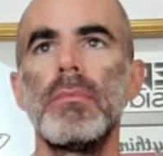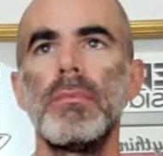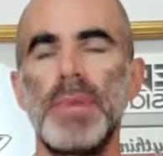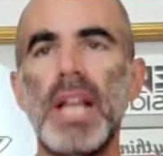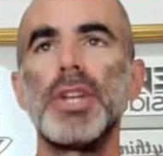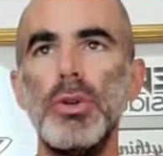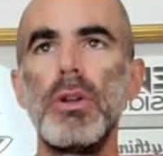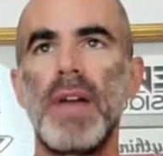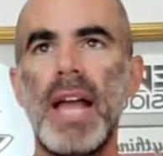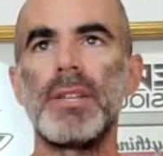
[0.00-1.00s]
But I could do it
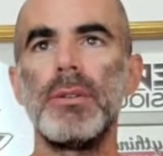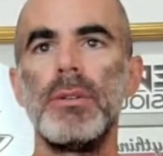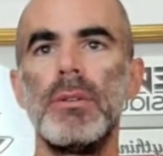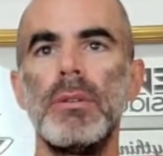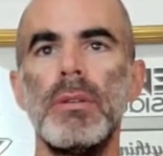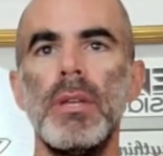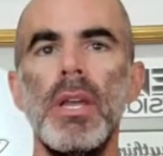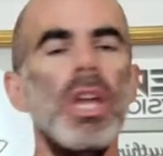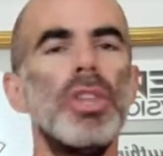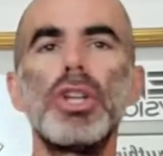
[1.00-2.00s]
if I had to.
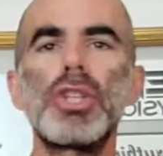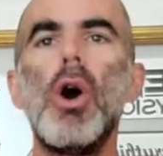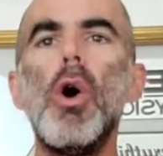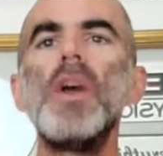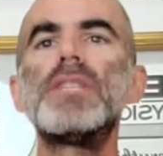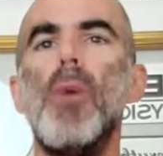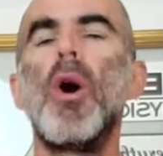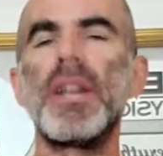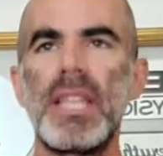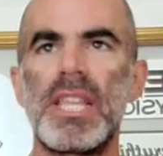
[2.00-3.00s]
There's always
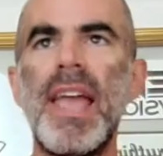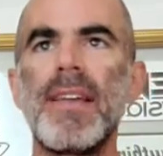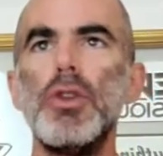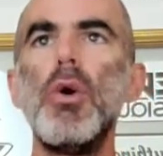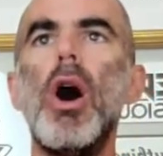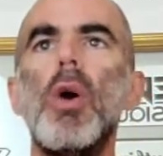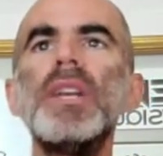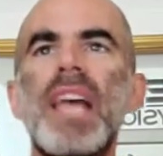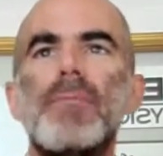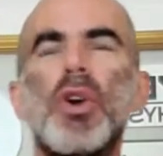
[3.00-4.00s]
more in the tank. You
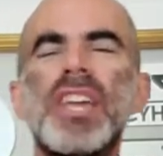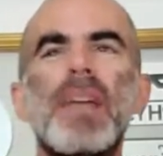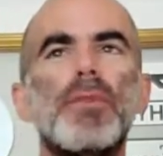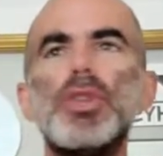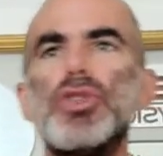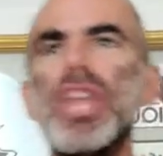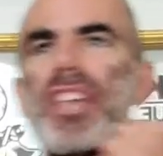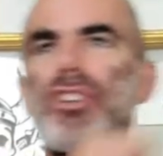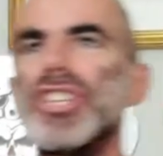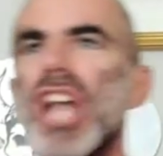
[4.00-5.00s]
always have more to give. When you think
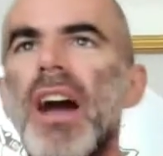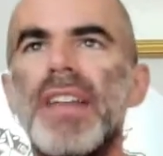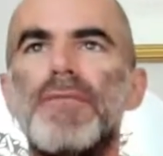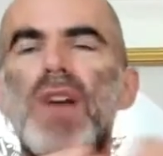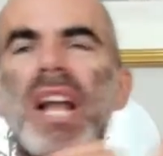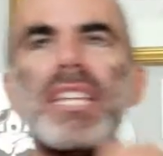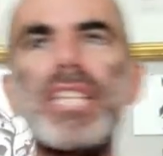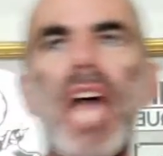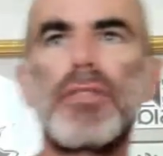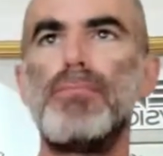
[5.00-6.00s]
you're done, fucking
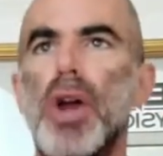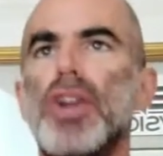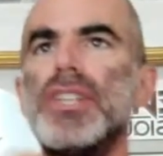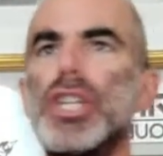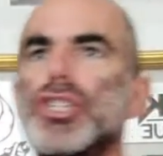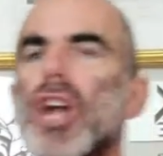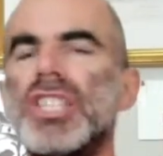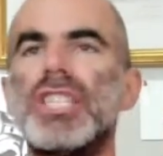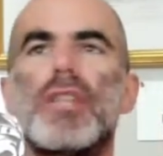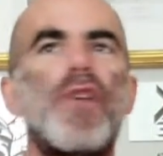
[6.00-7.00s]
death, murder, and
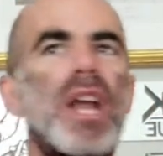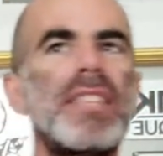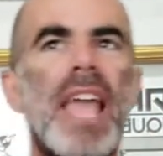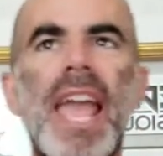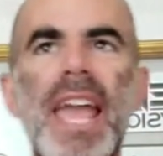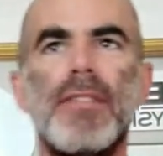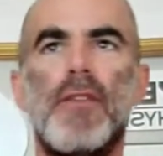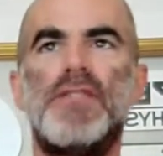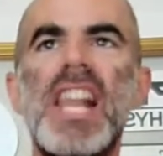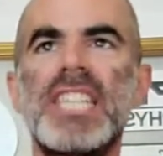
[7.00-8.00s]
destruction fucking the end, the
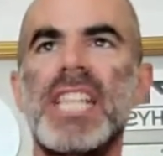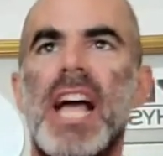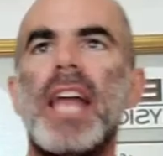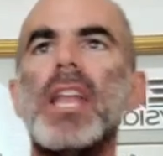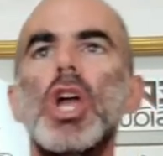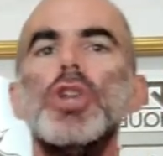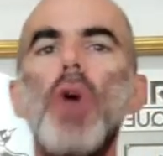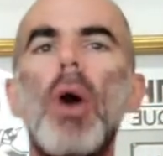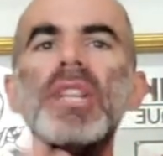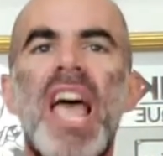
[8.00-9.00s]
finish line, you
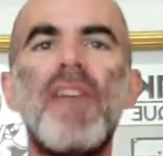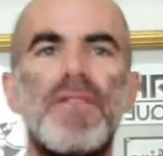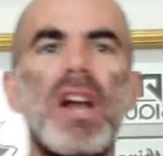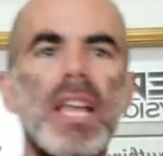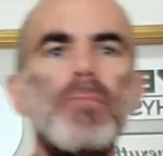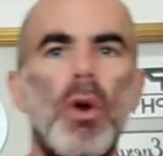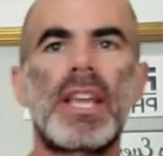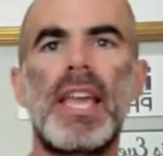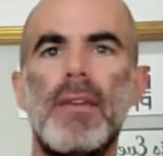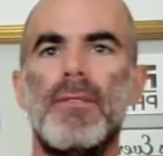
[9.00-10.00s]
always have fucking more to
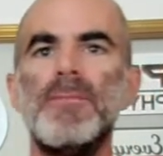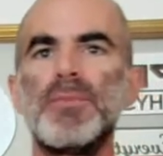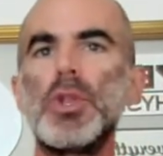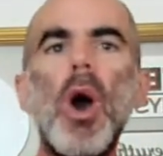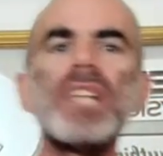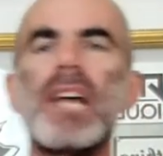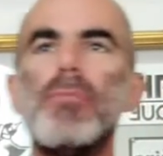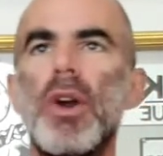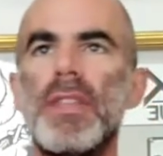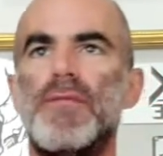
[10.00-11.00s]
give. You always have
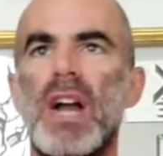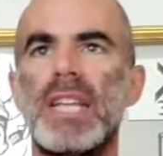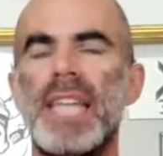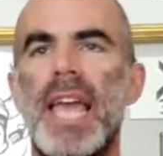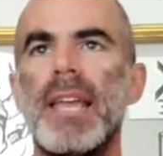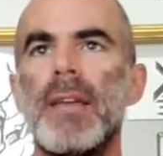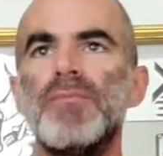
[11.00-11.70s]
more in the fucking tank.